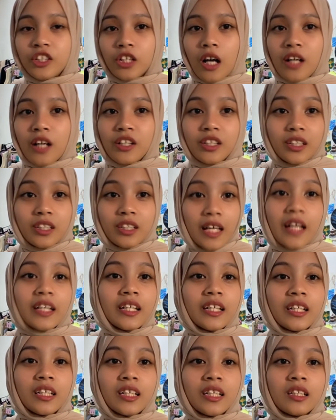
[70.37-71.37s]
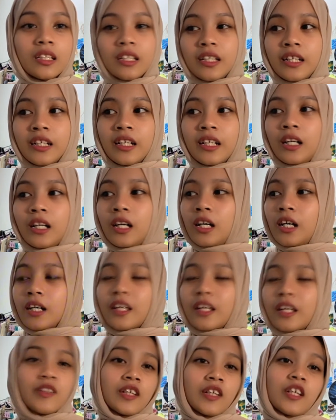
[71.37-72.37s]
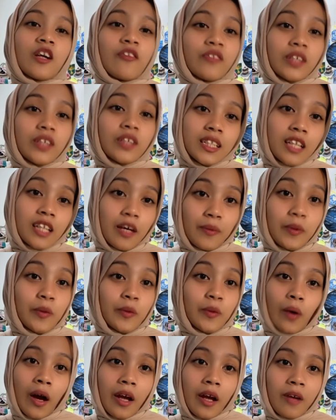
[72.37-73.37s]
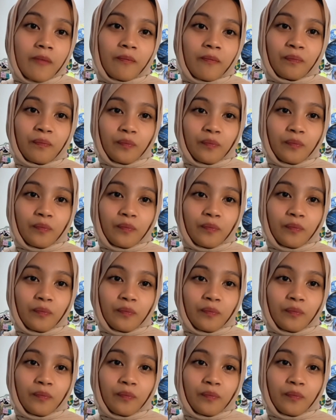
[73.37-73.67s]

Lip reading: understanding the content of the assignment, right?